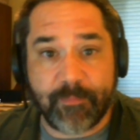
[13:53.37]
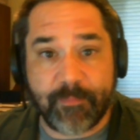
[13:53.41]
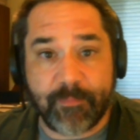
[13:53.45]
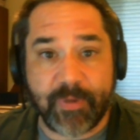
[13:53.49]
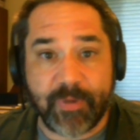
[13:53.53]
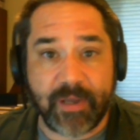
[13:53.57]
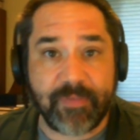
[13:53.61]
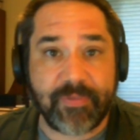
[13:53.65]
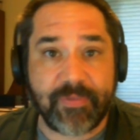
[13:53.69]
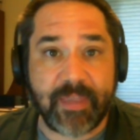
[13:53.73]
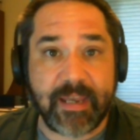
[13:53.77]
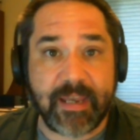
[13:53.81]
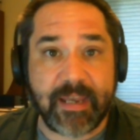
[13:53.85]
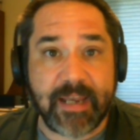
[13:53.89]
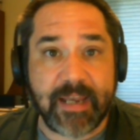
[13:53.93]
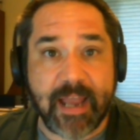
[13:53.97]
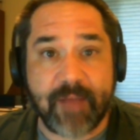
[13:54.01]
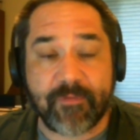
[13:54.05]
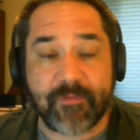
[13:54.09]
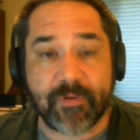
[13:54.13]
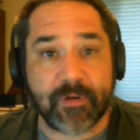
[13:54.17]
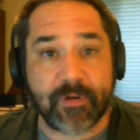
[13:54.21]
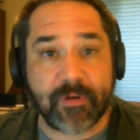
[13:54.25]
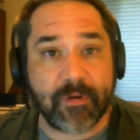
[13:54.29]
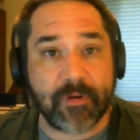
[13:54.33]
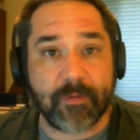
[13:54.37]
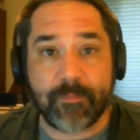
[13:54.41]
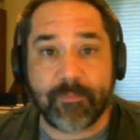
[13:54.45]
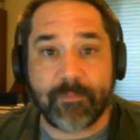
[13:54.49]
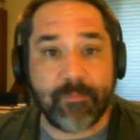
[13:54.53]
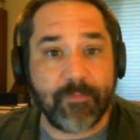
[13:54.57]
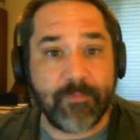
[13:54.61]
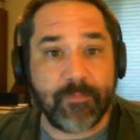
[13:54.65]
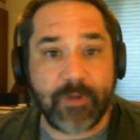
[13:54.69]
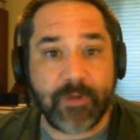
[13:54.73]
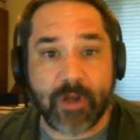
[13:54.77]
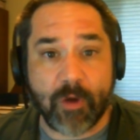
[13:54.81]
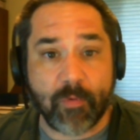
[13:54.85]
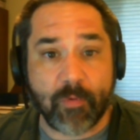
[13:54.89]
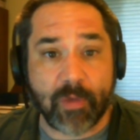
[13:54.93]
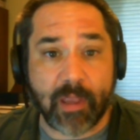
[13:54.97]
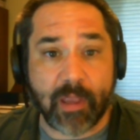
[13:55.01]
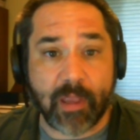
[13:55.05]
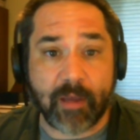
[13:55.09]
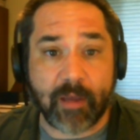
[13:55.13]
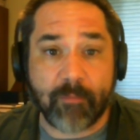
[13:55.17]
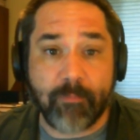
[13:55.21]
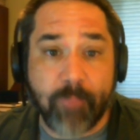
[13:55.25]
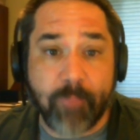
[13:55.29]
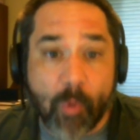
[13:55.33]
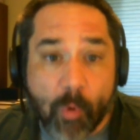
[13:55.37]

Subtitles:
but they never, you know, were like